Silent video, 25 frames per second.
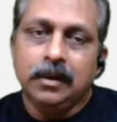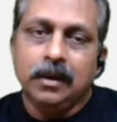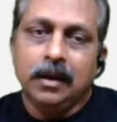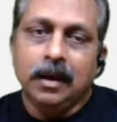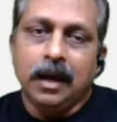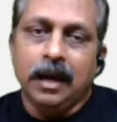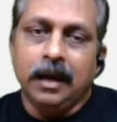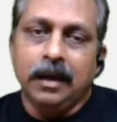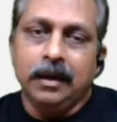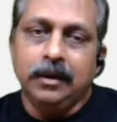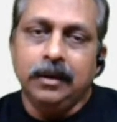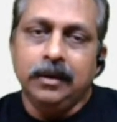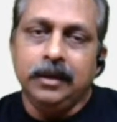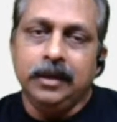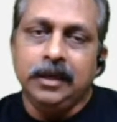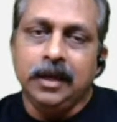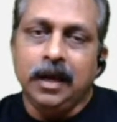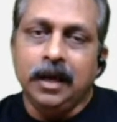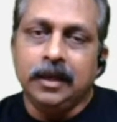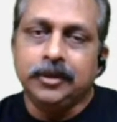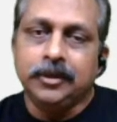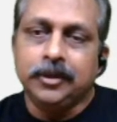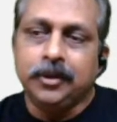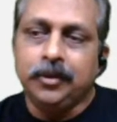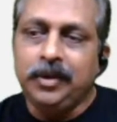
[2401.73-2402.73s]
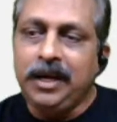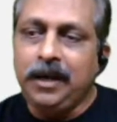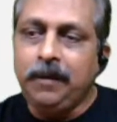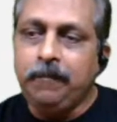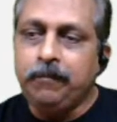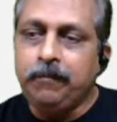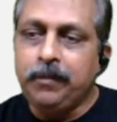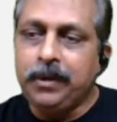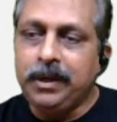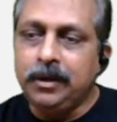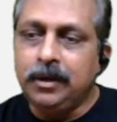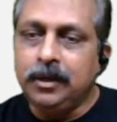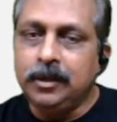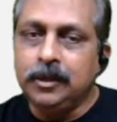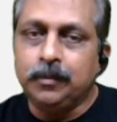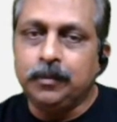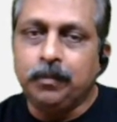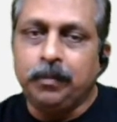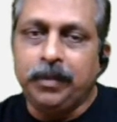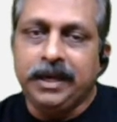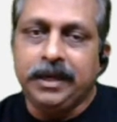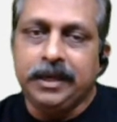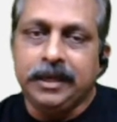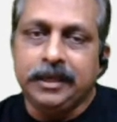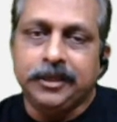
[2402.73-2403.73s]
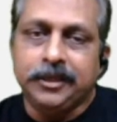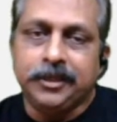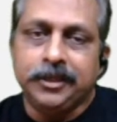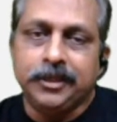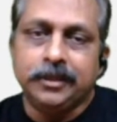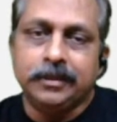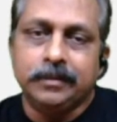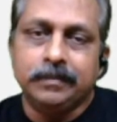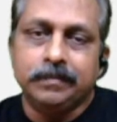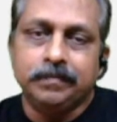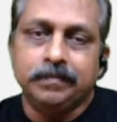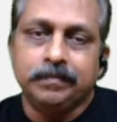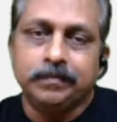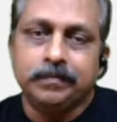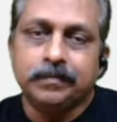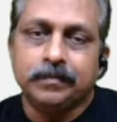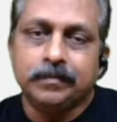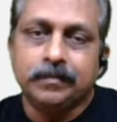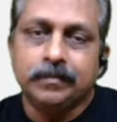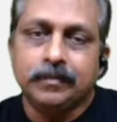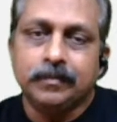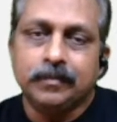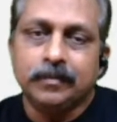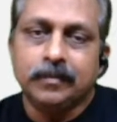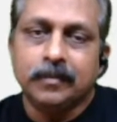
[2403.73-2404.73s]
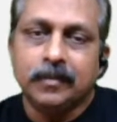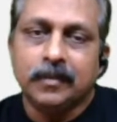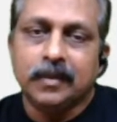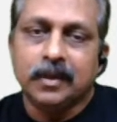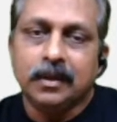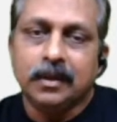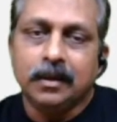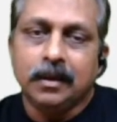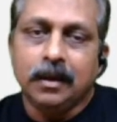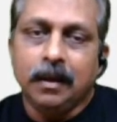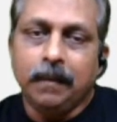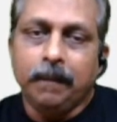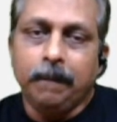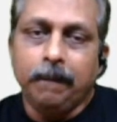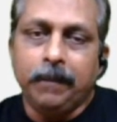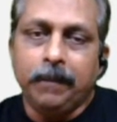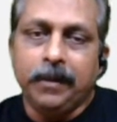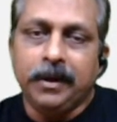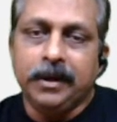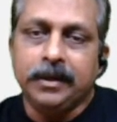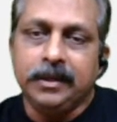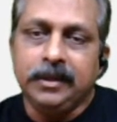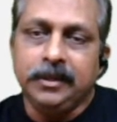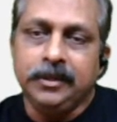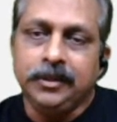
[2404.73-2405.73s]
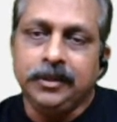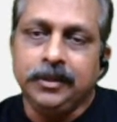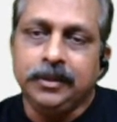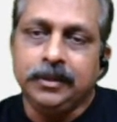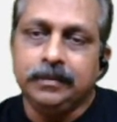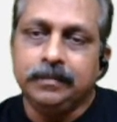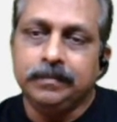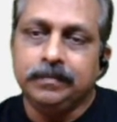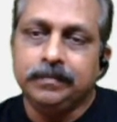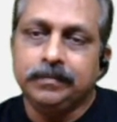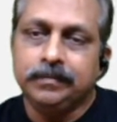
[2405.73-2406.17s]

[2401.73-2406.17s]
And he has green fingers, British. British